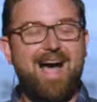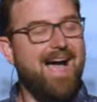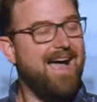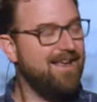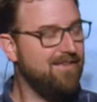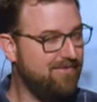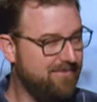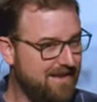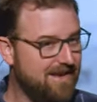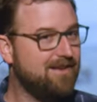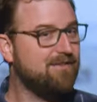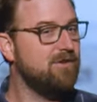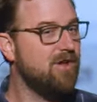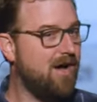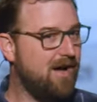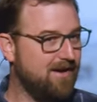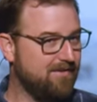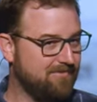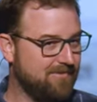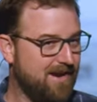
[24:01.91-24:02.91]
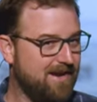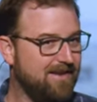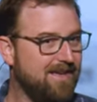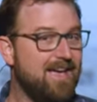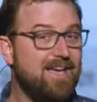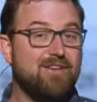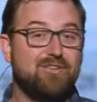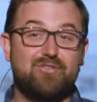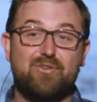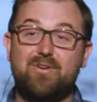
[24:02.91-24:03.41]
I think not, right?
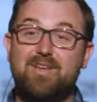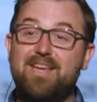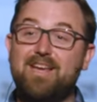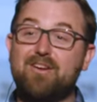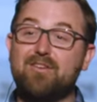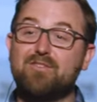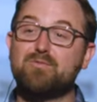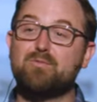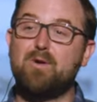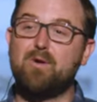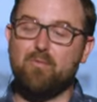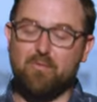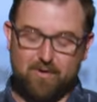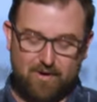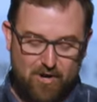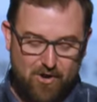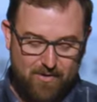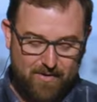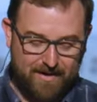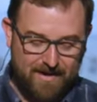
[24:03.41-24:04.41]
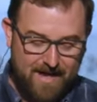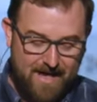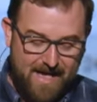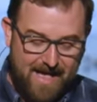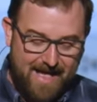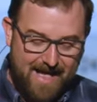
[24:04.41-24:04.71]
So here's what we're going.